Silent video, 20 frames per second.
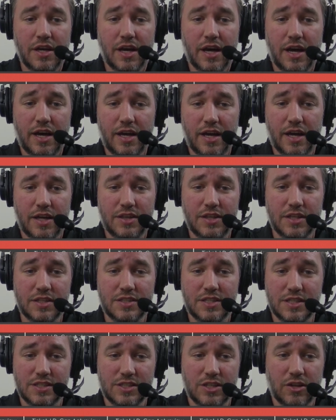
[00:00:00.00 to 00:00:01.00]
I think
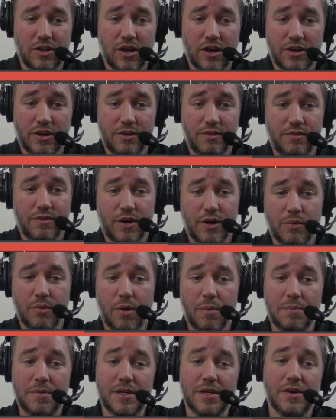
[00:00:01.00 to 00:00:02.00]
Tiz the Law could very
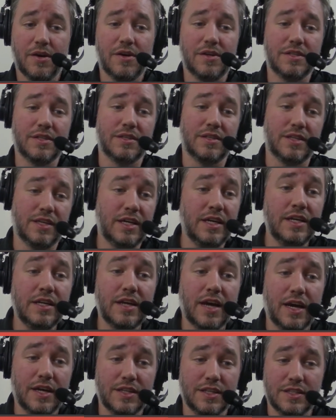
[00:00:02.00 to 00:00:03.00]
well be on the lead.
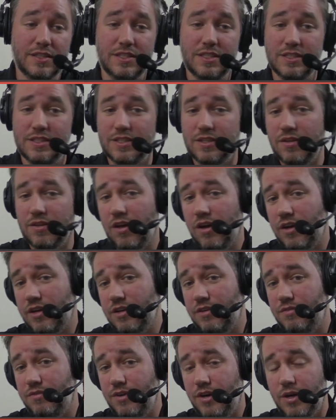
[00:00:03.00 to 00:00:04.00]
I think Tiz the Law
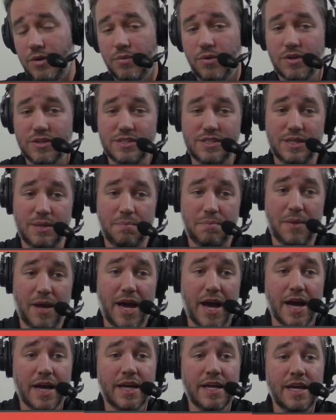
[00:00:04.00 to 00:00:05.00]
could very well sit
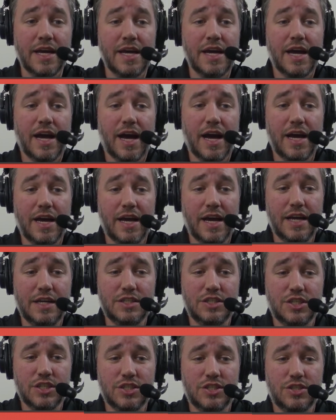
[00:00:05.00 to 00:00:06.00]
back. I
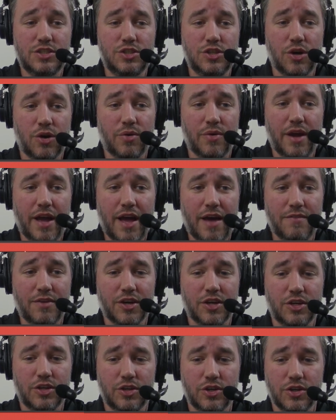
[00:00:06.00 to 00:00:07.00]
just don't have a
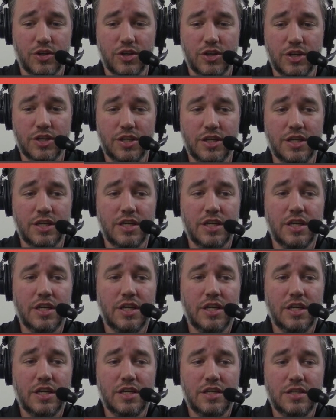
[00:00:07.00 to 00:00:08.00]
good
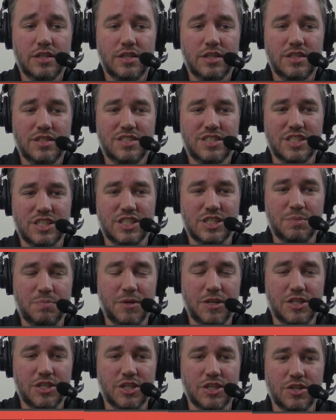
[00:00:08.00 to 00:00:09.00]

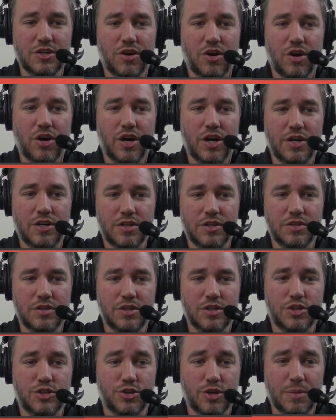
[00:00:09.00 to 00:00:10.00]
suspicion on
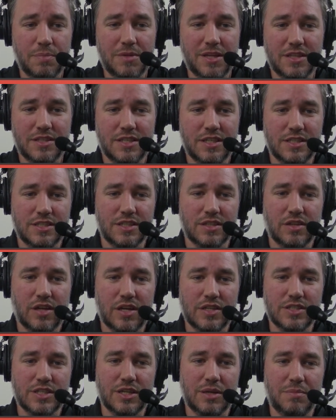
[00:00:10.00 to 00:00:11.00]
the trip that Tiz the Law
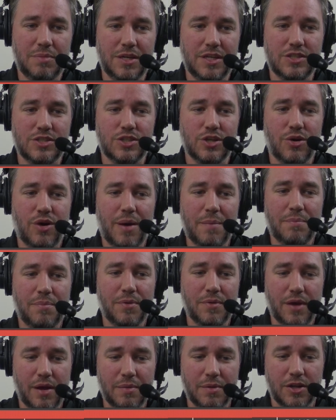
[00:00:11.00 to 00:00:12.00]
is going to be. So I'm
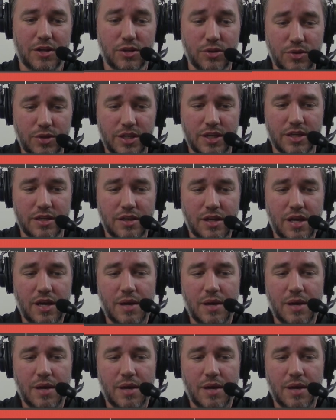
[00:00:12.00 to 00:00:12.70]
including,